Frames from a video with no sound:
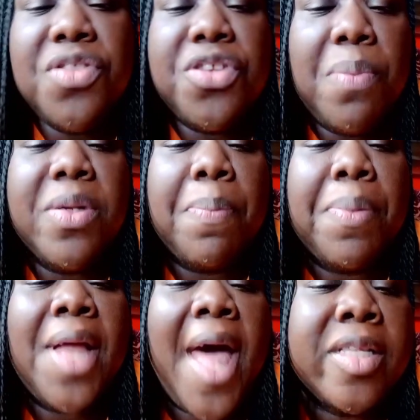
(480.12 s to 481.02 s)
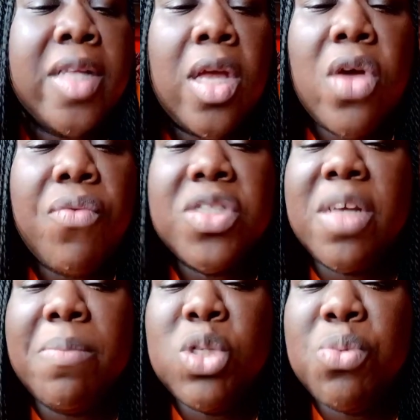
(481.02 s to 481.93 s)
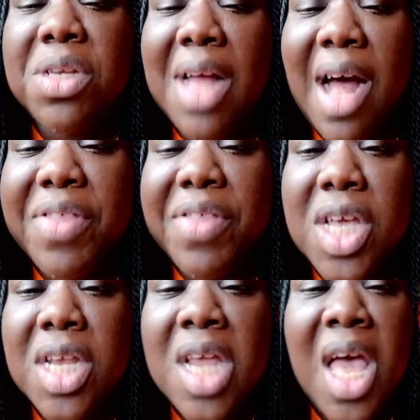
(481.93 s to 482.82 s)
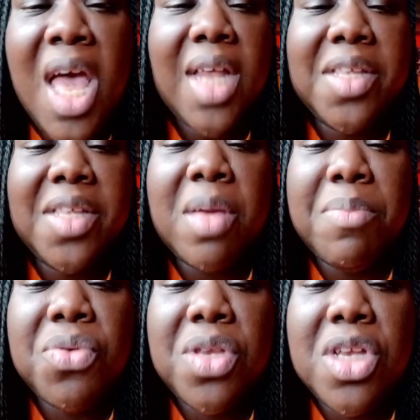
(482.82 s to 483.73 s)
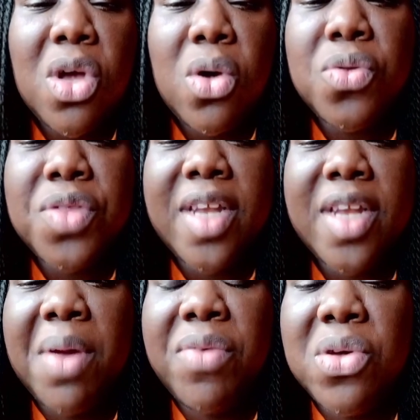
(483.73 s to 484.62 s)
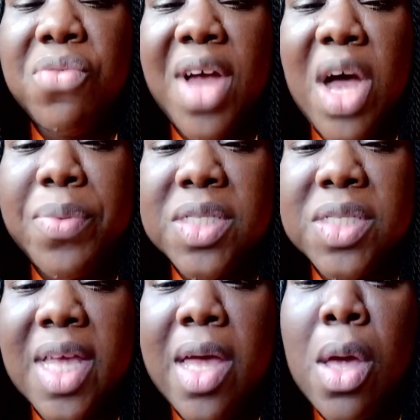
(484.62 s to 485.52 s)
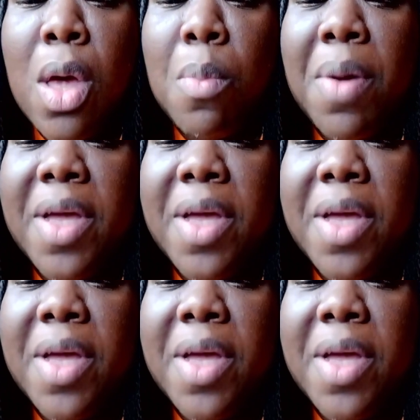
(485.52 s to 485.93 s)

they'll put a plaque there or something to acknowledge it and let the community know that a burial ground was there. But